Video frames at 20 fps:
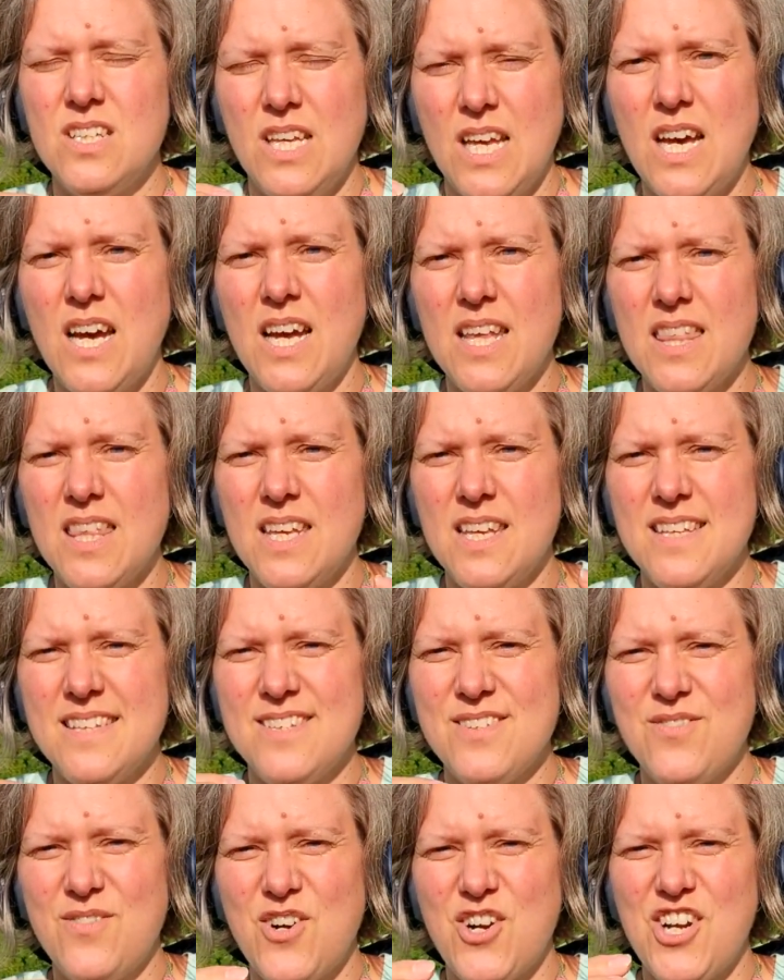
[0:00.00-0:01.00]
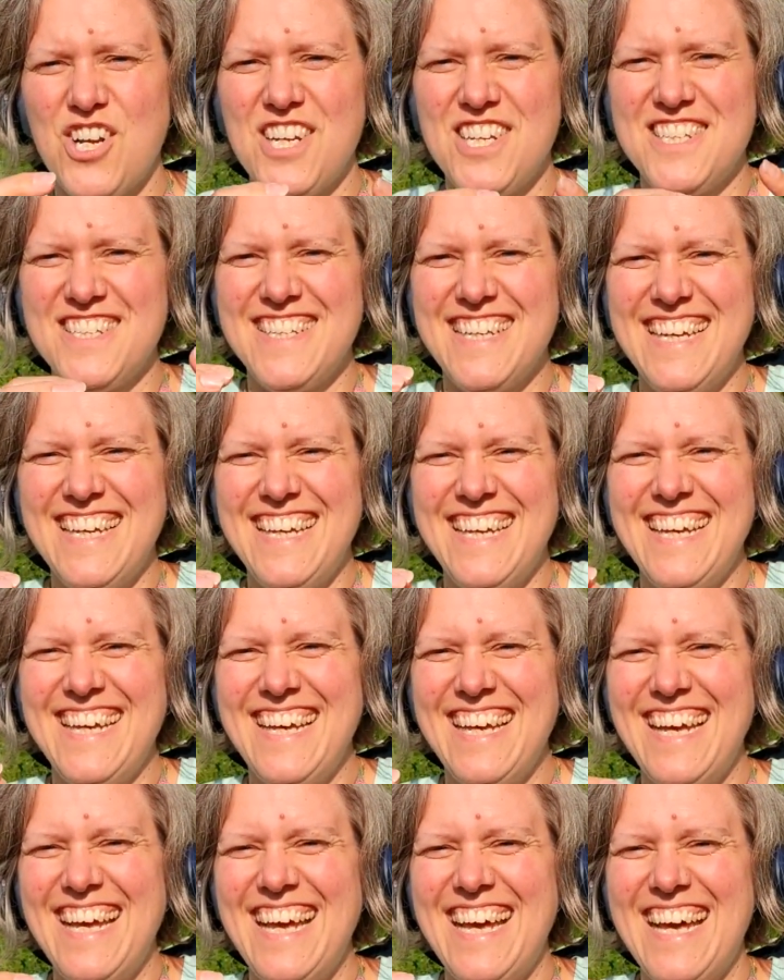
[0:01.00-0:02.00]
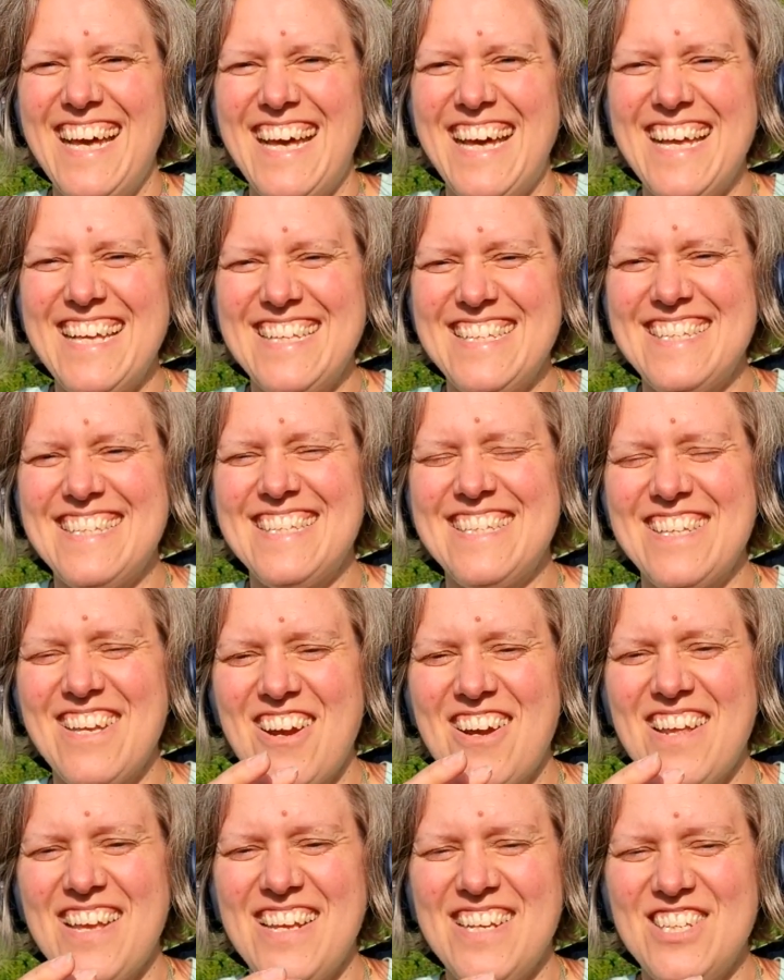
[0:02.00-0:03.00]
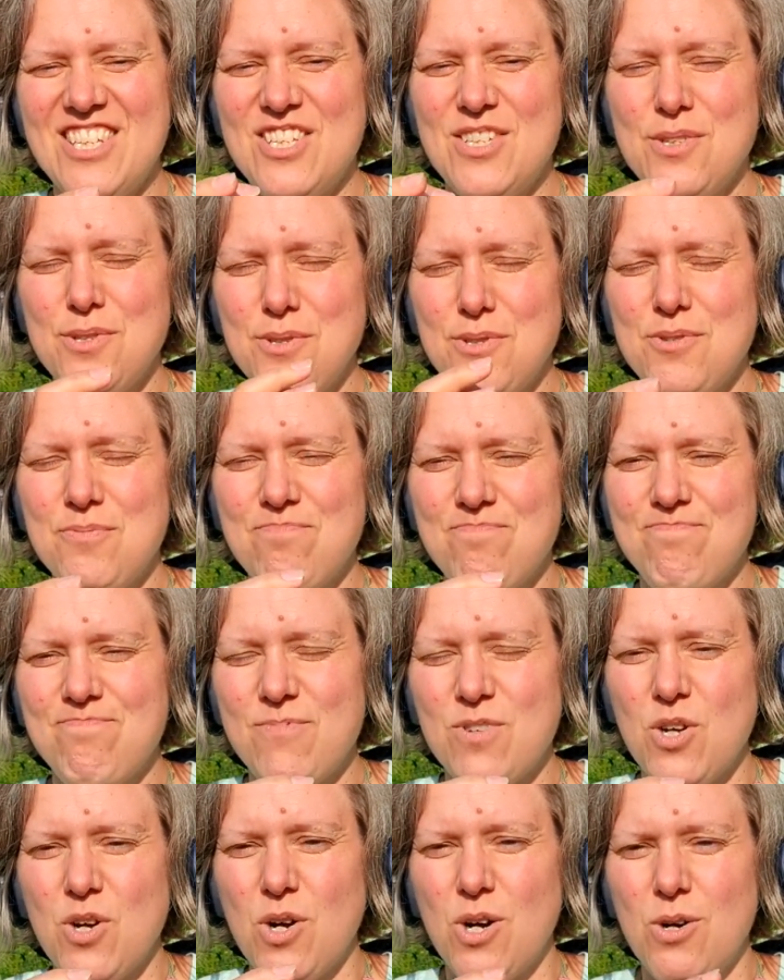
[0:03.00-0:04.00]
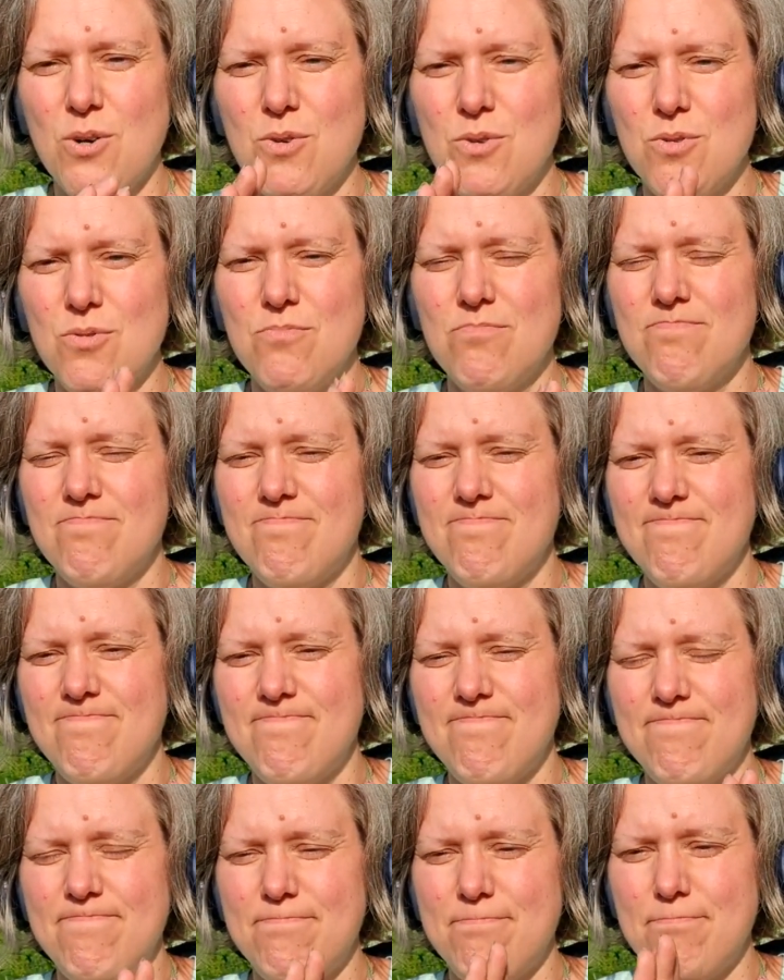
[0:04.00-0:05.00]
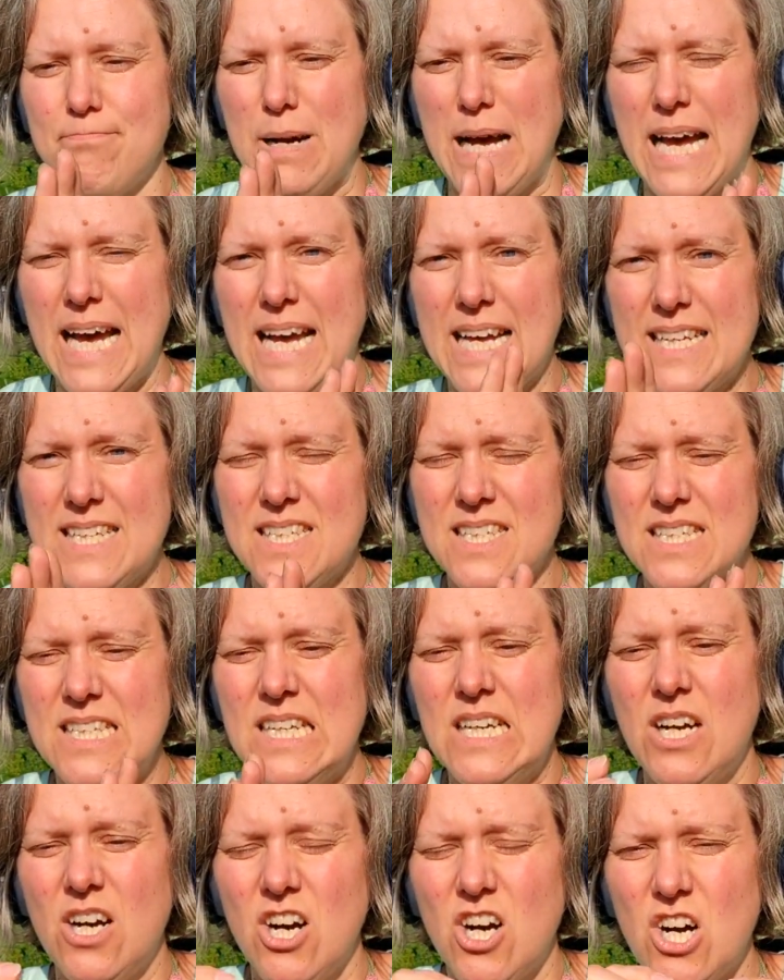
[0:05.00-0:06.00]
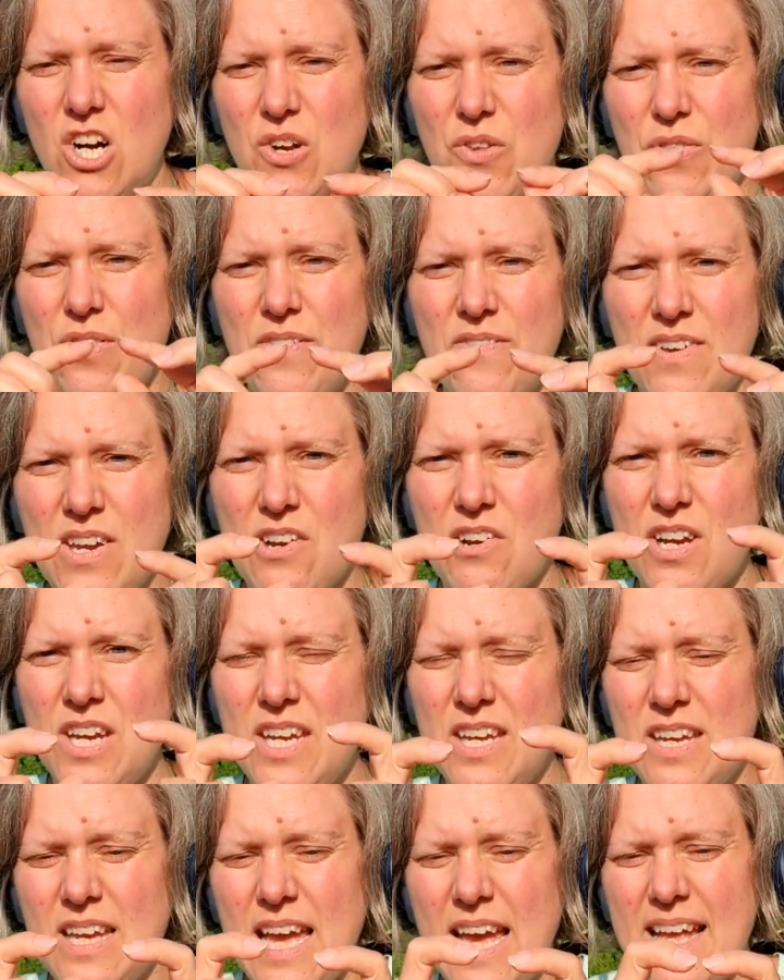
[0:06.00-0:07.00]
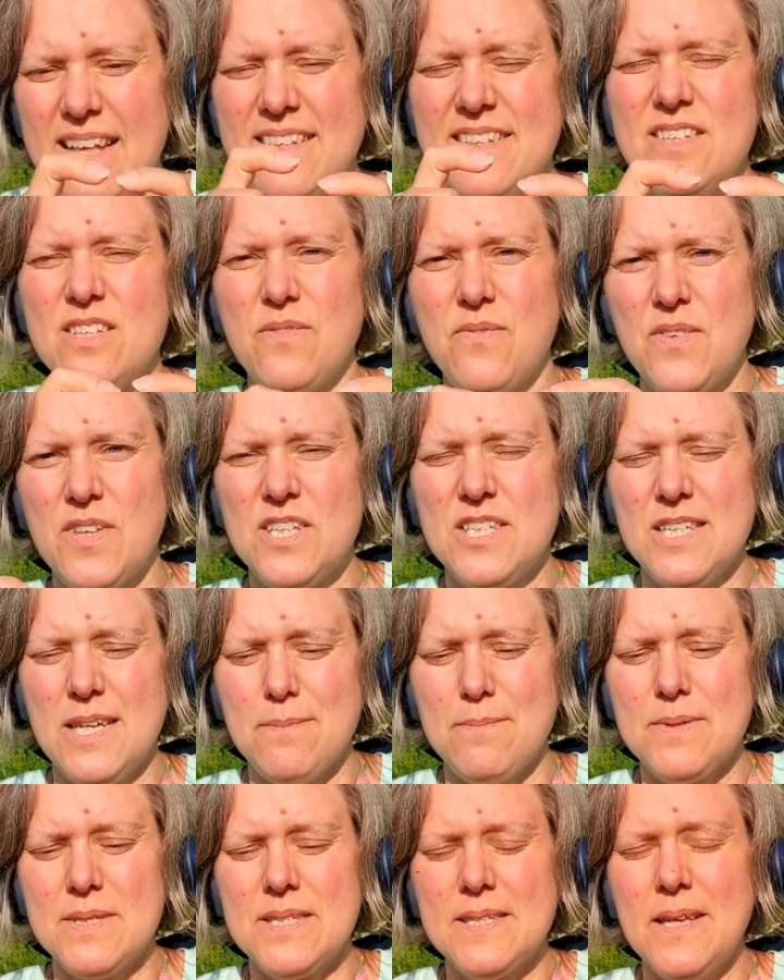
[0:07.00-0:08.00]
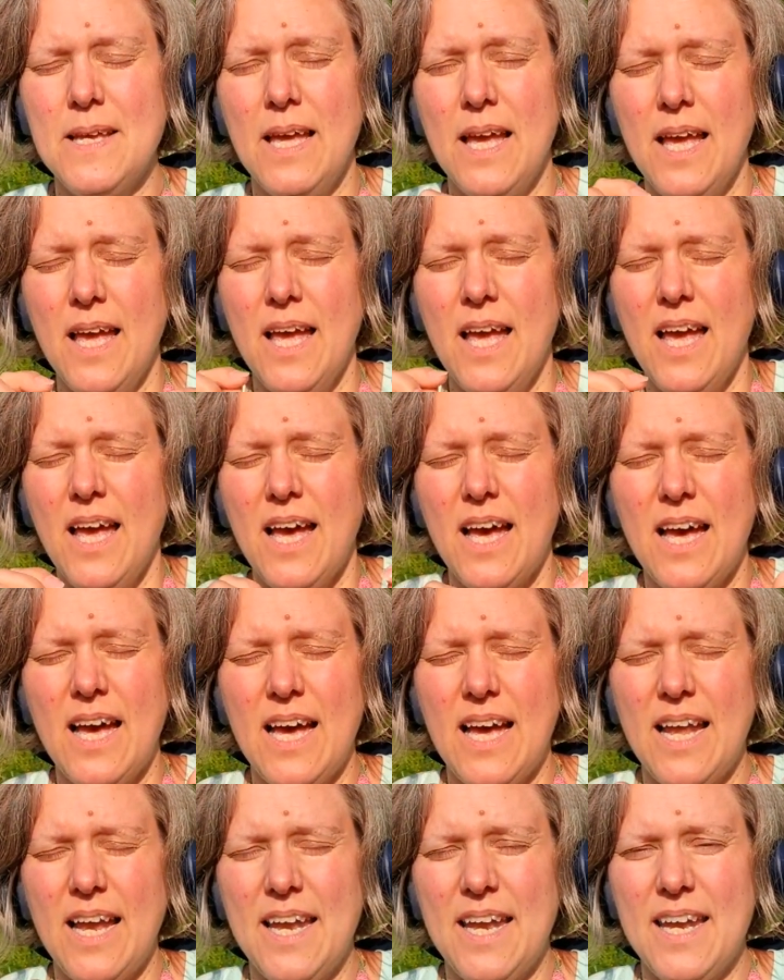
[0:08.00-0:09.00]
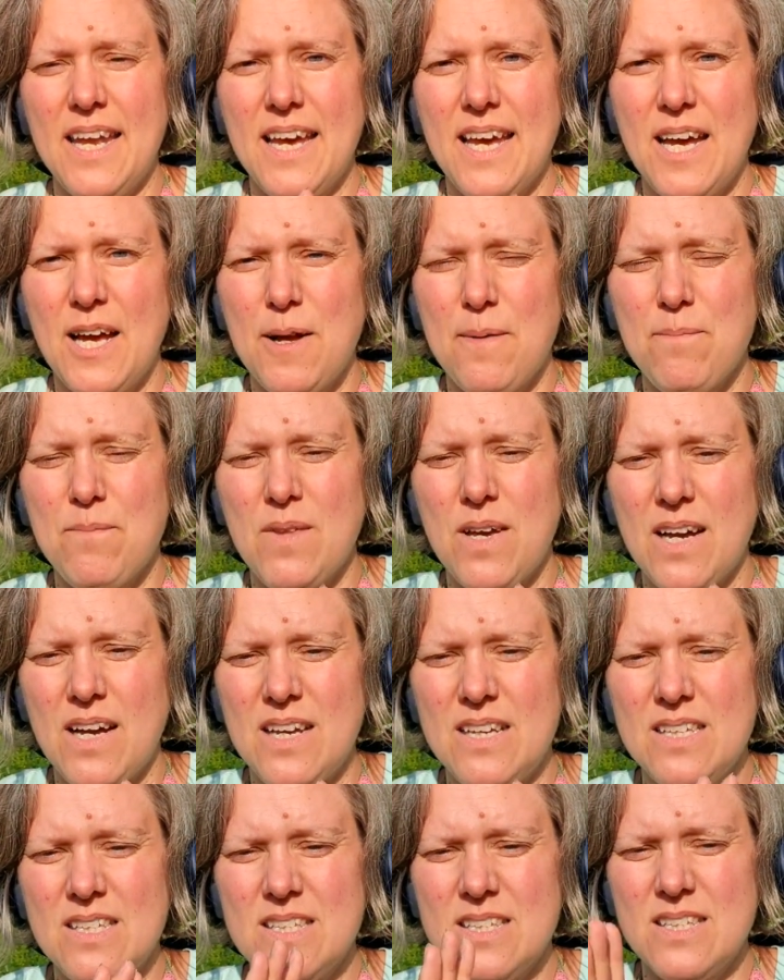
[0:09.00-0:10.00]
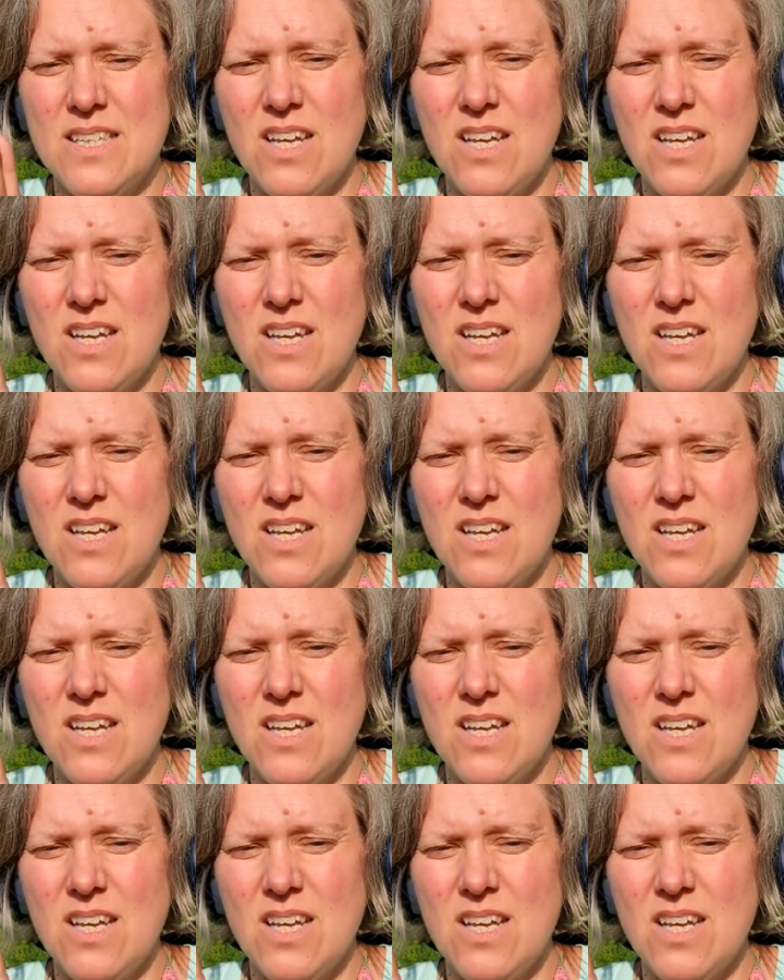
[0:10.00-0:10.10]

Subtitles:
yeah, I think it's a varnish, has started to go bad on the very ends of the tips. And I